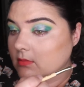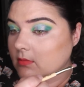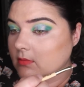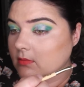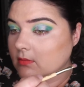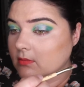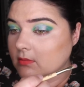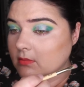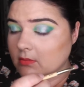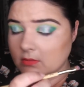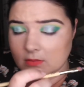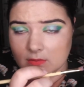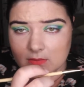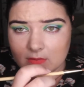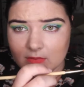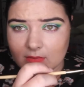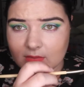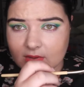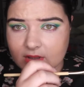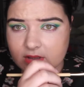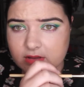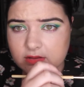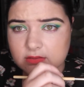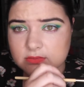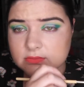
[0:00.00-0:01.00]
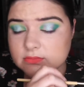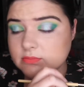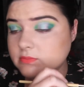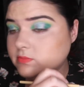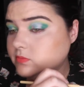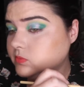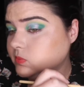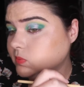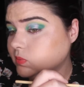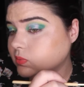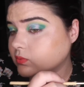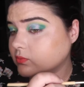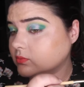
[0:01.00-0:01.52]

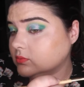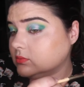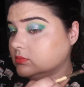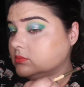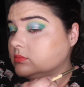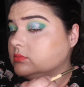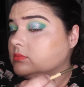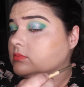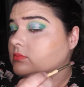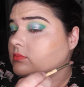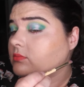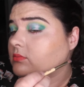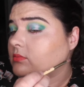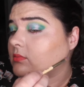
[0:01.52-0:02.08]
Nobody speaks.